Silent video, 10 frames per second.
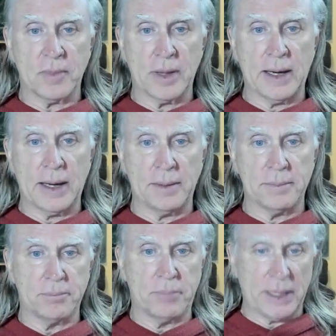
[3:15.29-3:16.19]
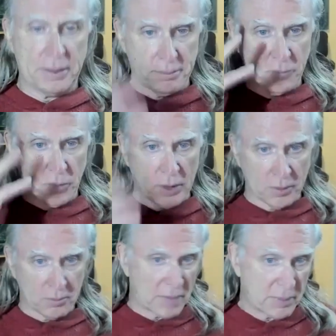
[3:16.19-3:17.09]
um, but
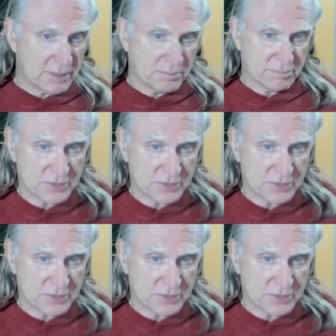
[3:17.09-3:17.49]
we're maybe